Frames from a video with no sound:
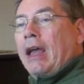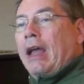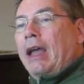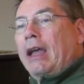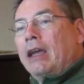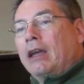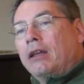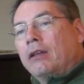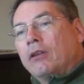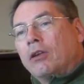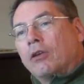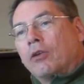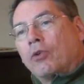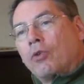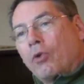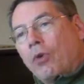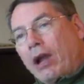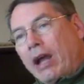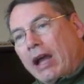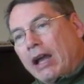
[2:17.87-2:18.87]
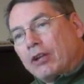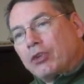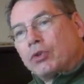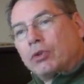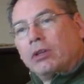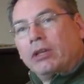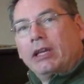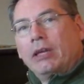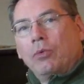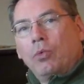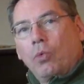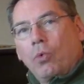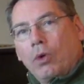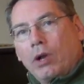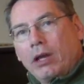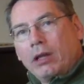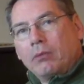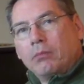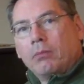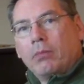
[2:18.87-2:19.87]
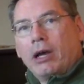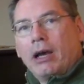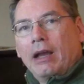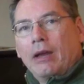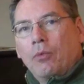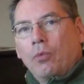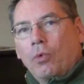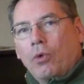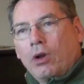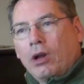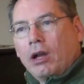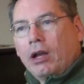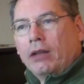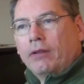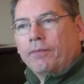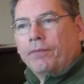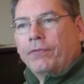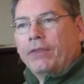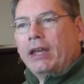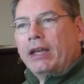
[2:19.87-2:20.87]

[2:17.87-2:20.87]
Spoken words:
And gradually, one by one,